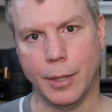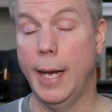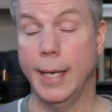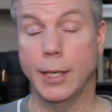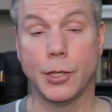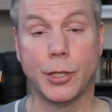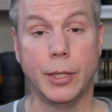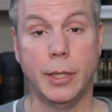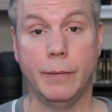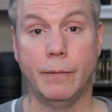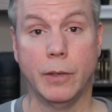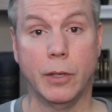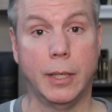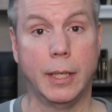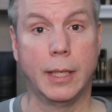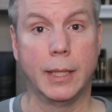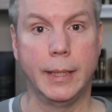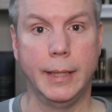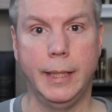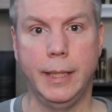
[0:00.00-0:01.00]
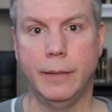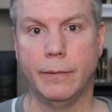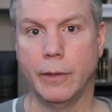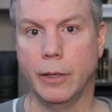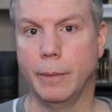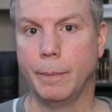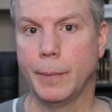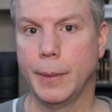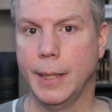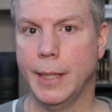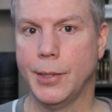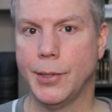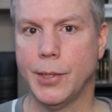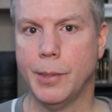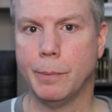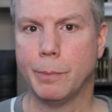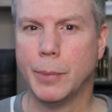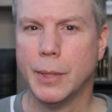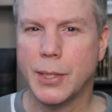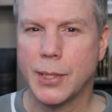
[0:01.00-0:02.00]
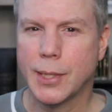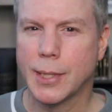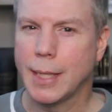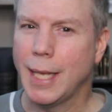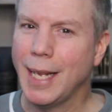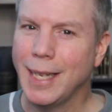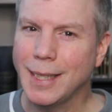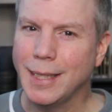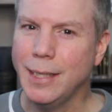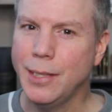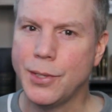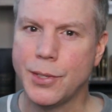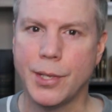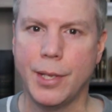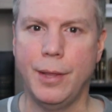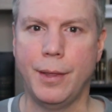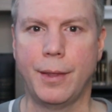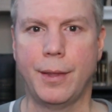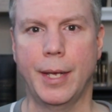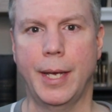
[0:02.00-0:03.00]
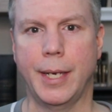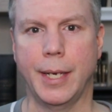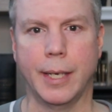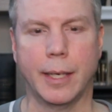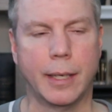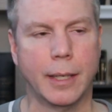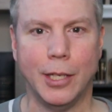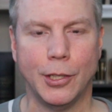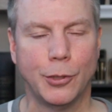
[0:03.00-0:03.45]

Actually very clean, very pleasant, but slightly synthetic.